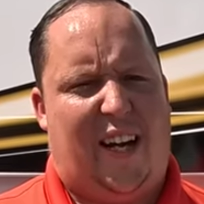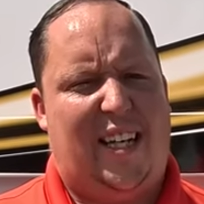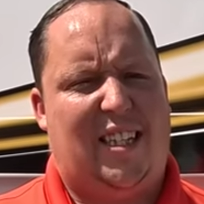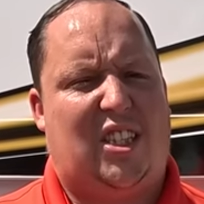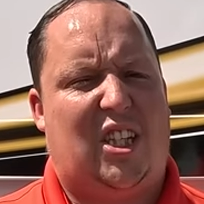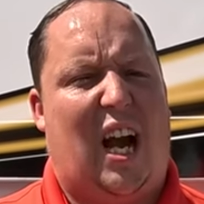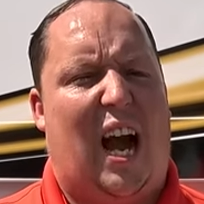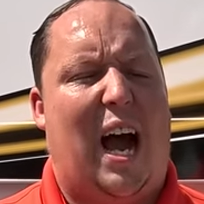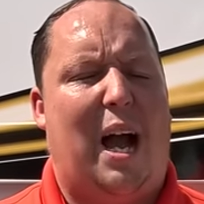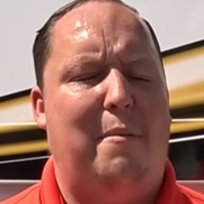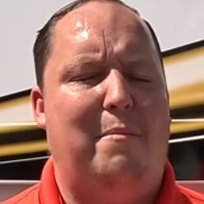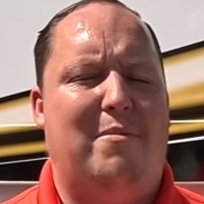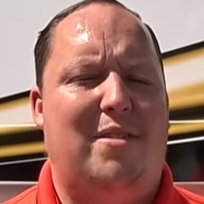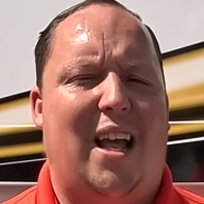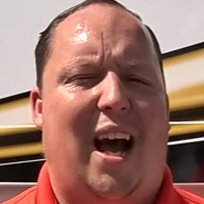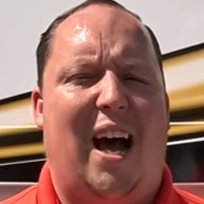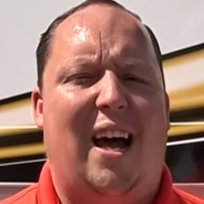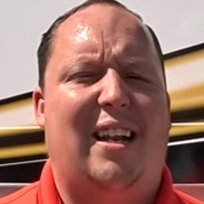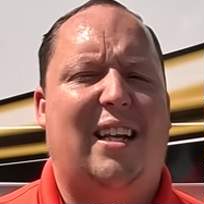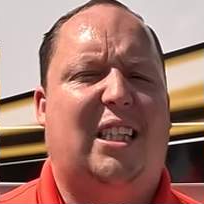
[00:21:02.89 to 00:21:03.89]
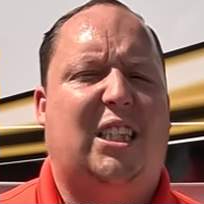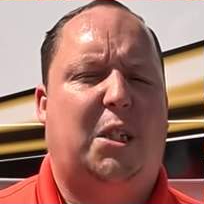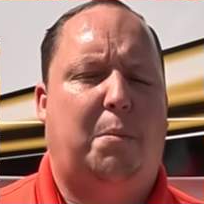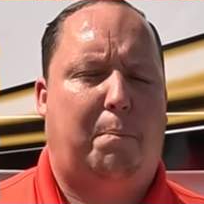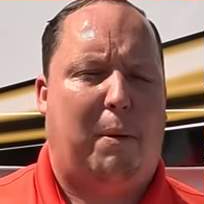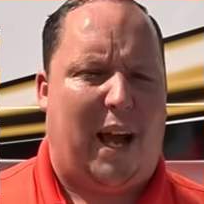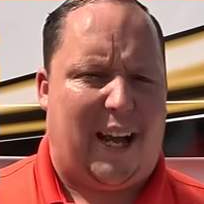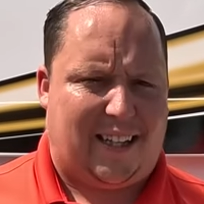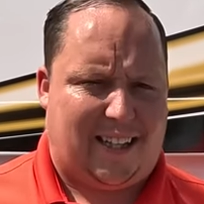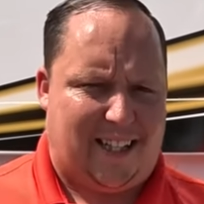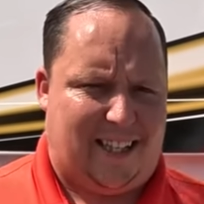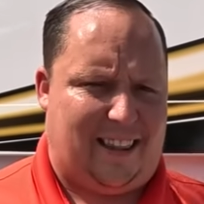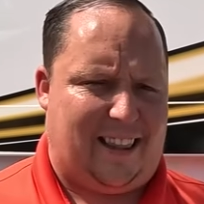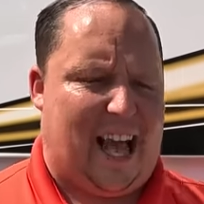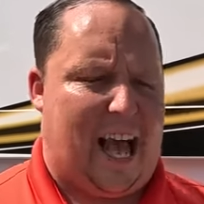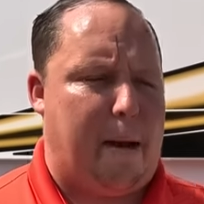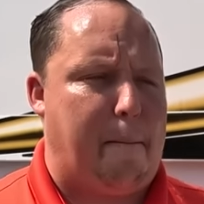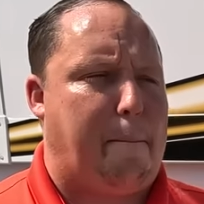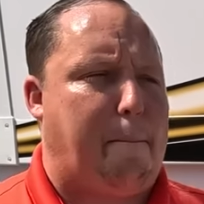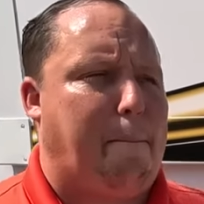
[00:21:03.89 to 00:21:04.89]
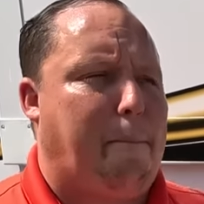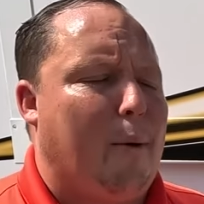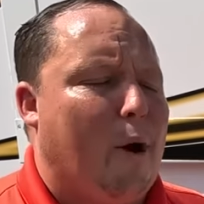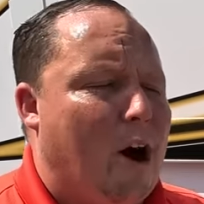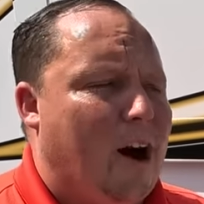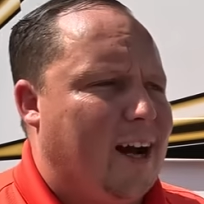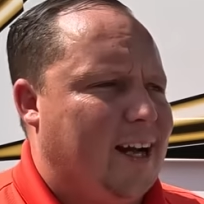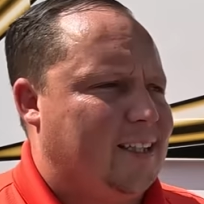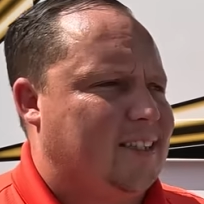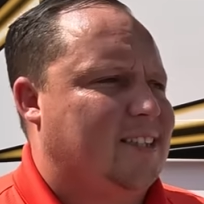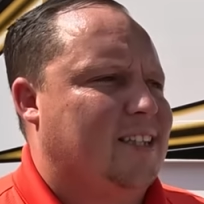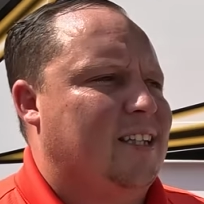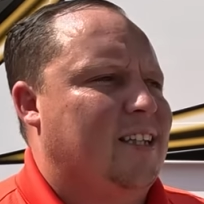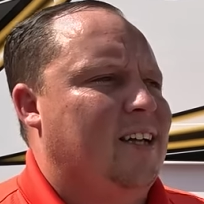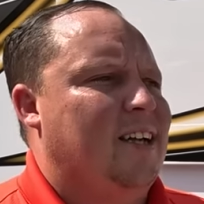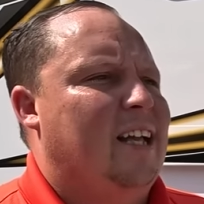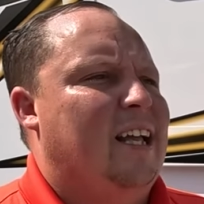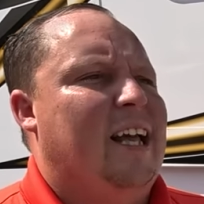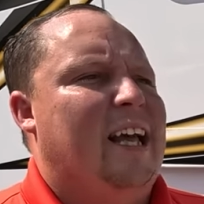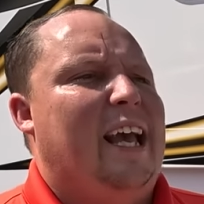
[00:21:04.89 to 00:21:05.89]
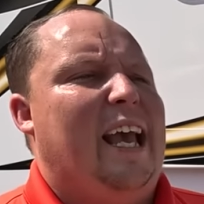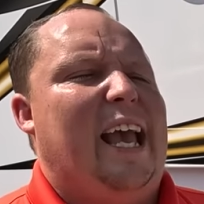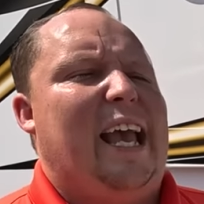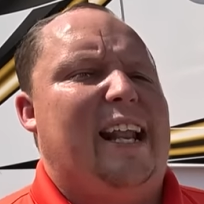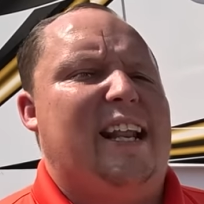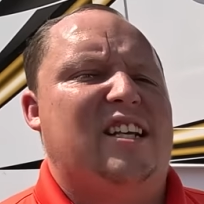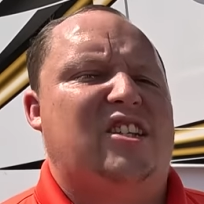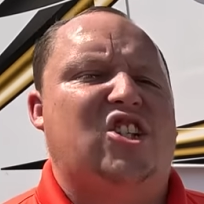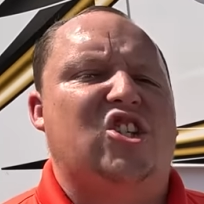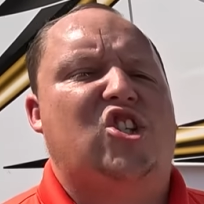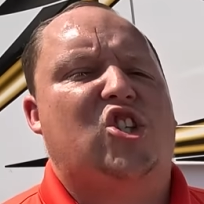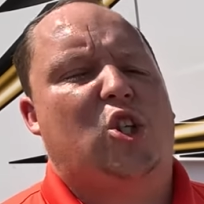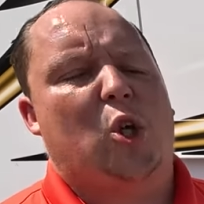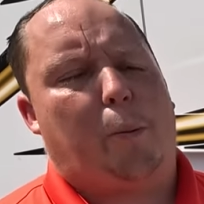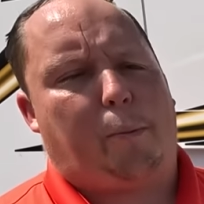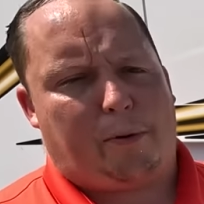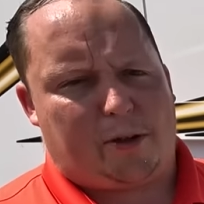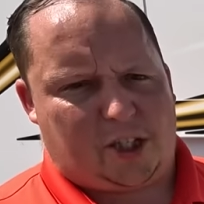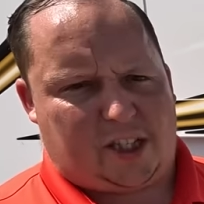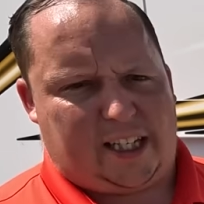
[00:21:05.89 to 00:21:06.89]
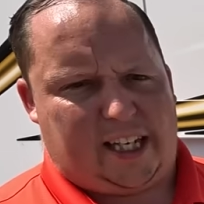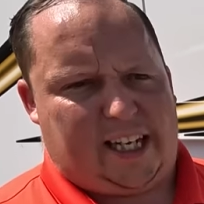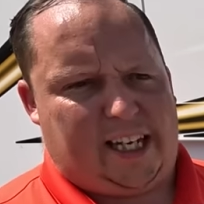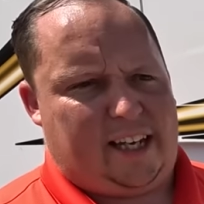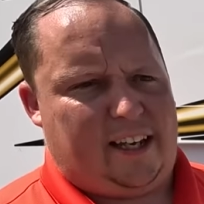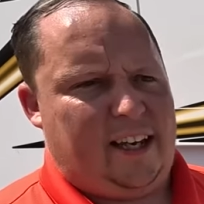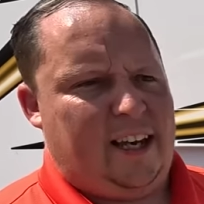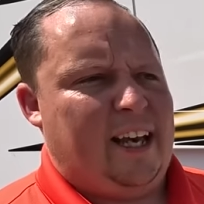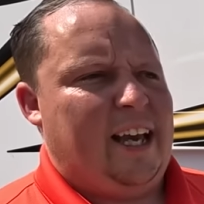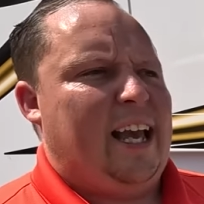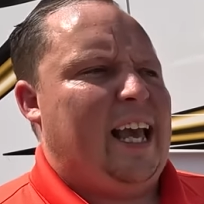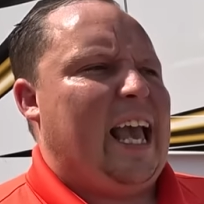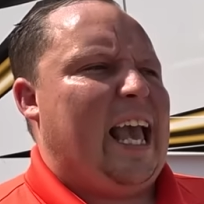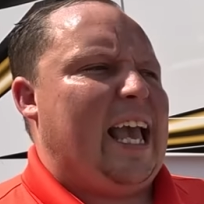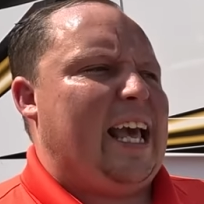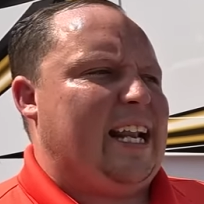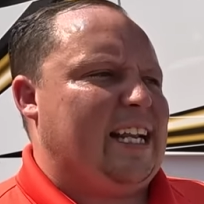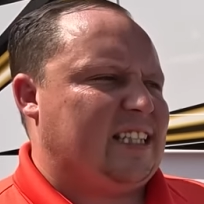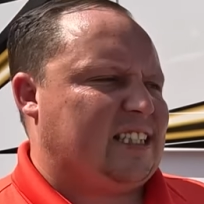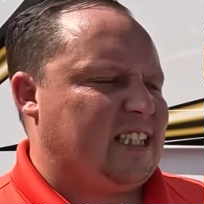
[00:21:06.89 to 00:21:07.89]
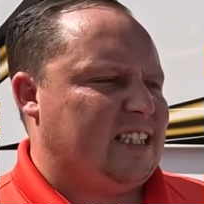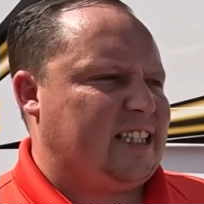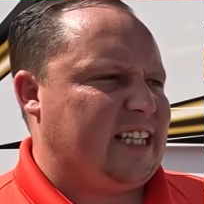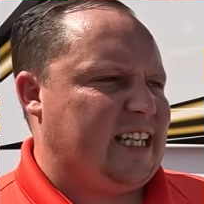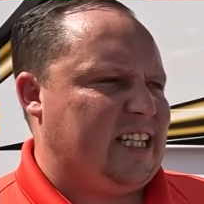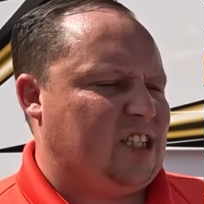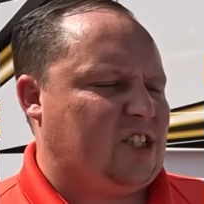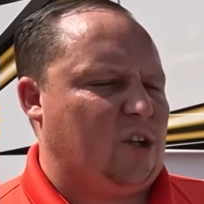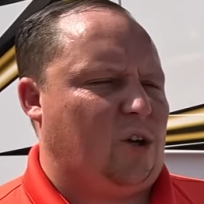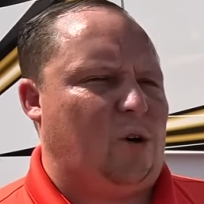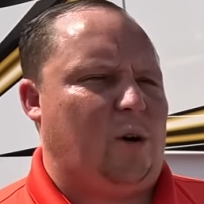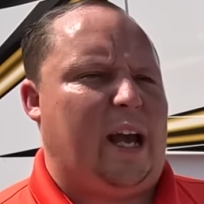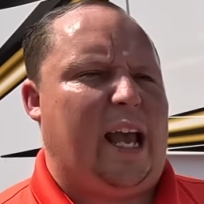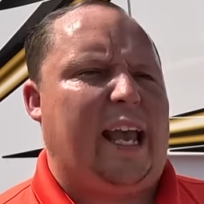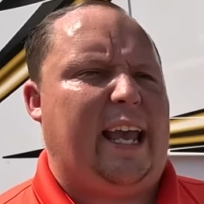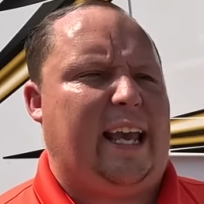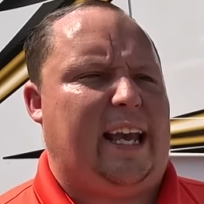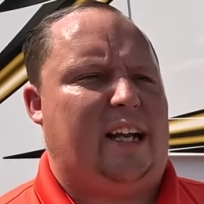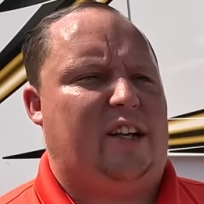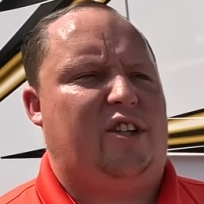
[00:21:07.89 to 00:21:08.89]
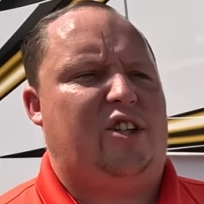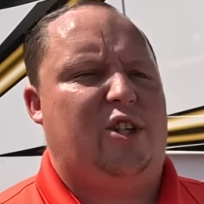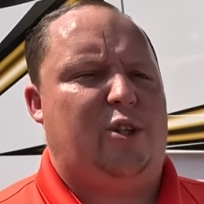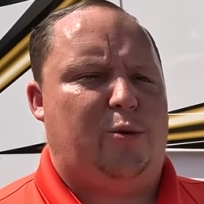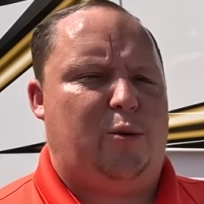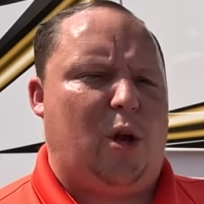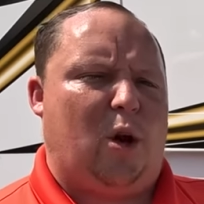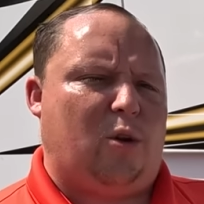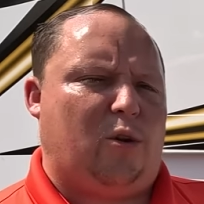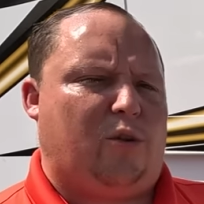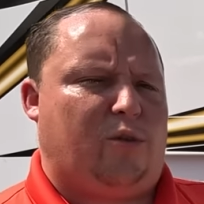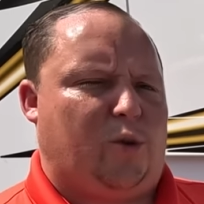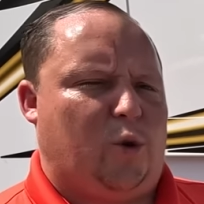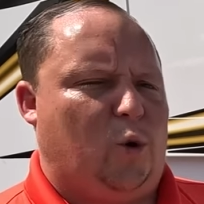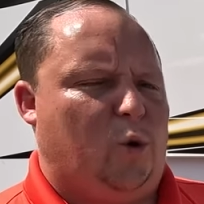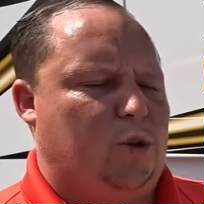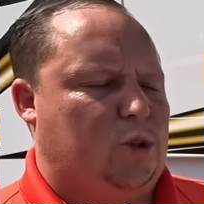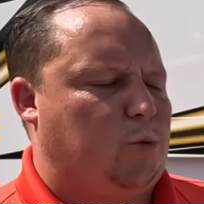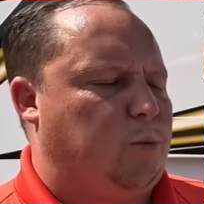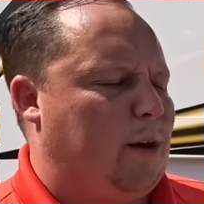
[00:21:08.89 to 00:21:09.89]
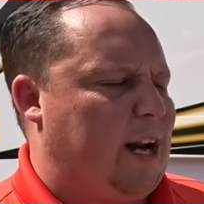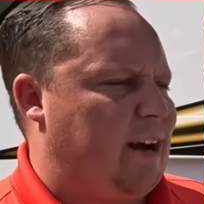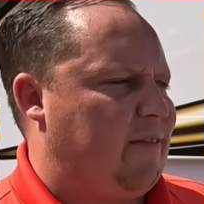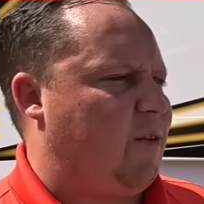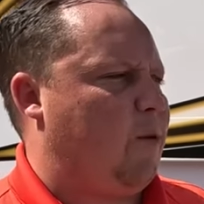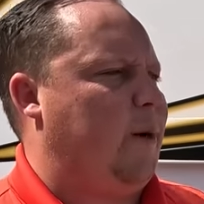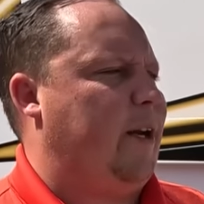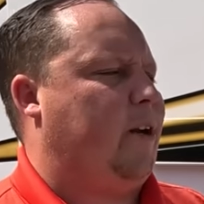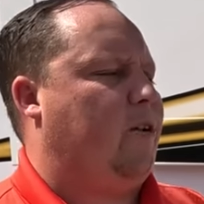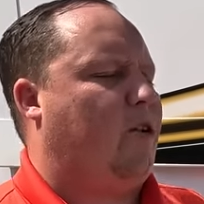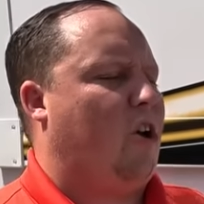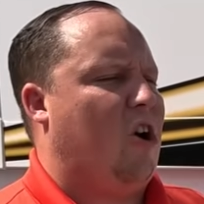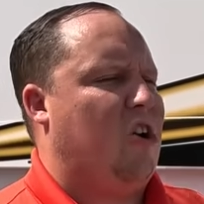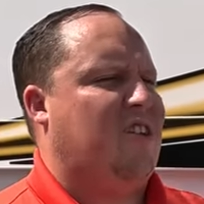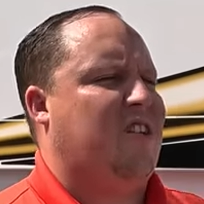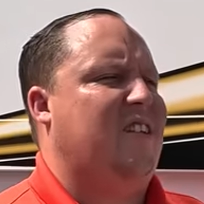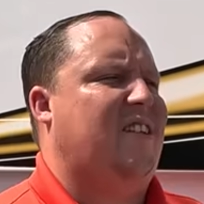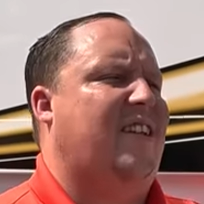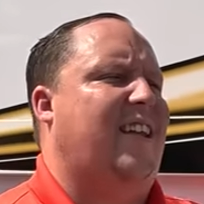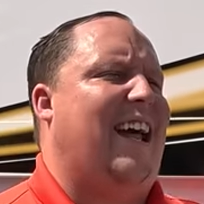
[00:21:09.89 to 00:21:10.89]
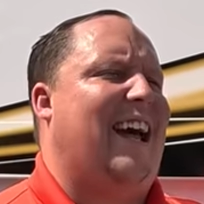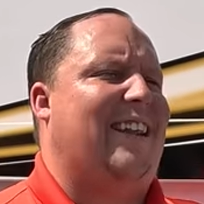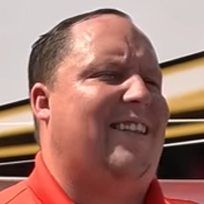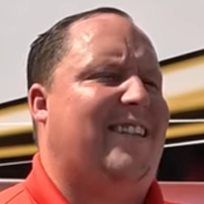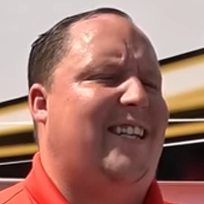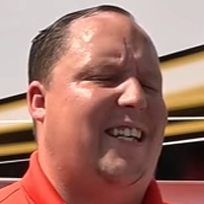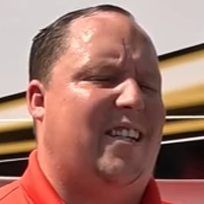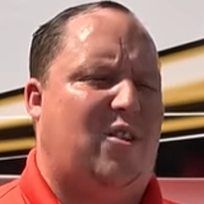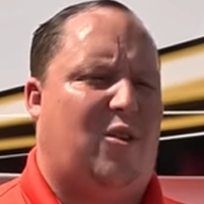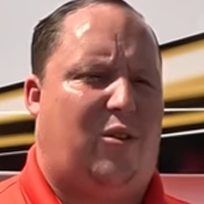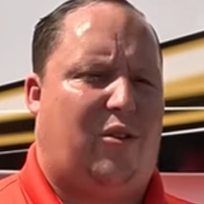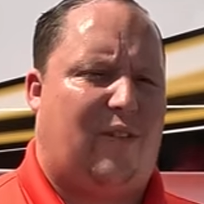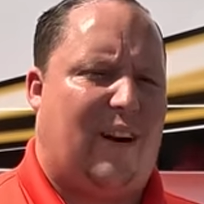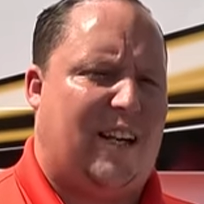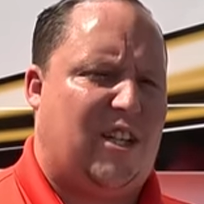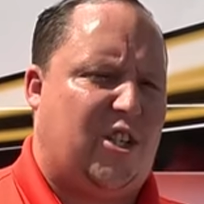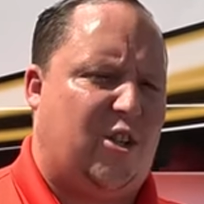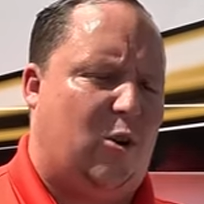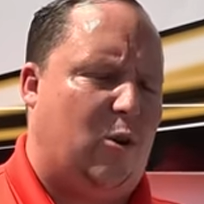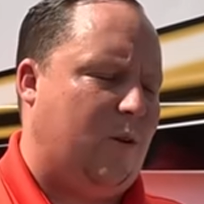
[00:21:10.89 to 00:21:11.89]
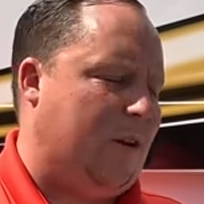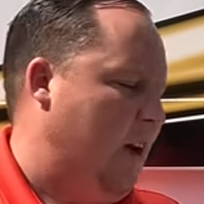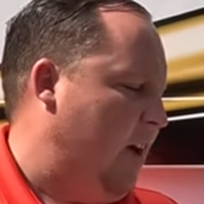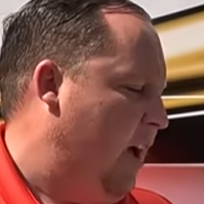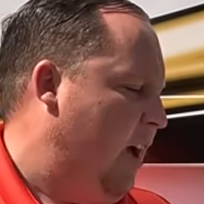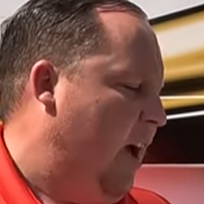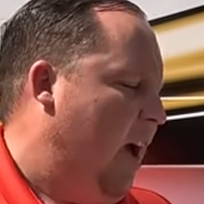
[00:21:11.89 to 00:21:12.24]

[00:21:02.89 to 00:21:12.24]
range, I'm not expecting that, but it is a Super C, it is a diesel, and you know the rules. Whenever we cross into that diesel threshold,